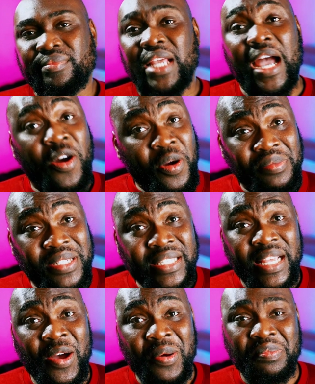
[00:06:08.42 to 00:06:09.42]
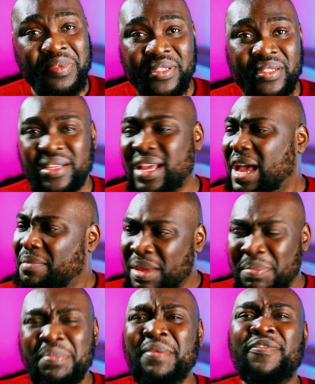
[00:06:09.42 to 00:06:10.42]
I hope this helps.
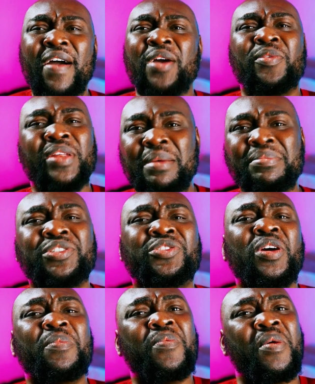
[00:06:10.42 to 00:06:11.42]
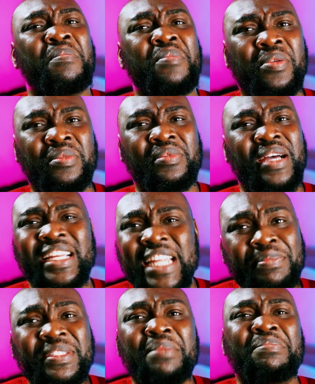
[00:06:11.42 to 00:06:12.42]
Maybe before I go, let me drop one more.
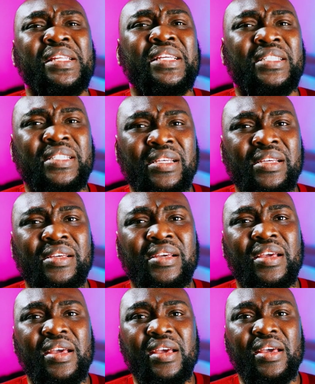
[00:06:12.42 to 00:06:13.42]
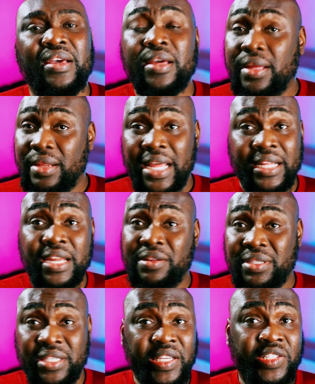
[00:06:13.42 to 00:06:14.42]
Adaptability. Like now,
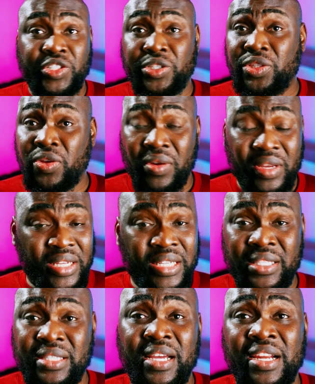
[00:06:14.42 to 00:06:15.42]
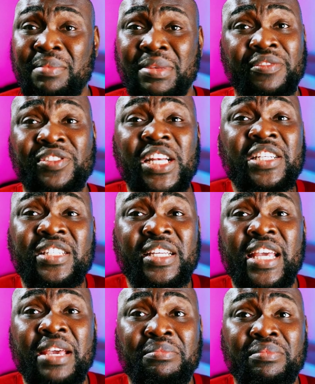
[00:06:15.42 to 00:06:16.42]
TikTok, Instagram, they've changed the
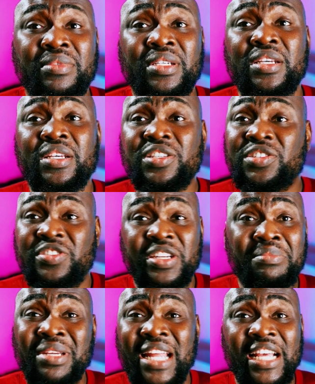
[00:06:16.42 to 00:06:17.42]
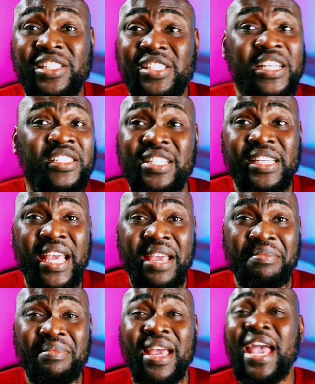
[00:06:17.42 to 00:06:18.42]
game. Streaming has changed the
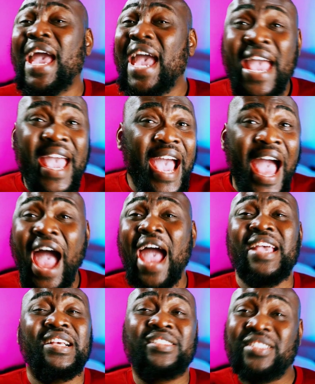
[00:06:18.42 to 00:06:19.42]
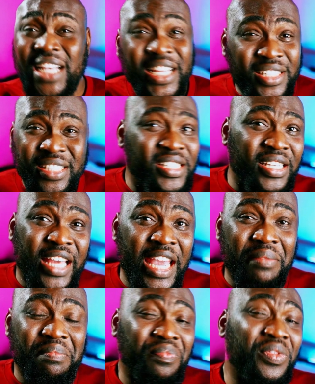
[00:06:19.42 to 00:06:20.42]
game. AI is changing the game.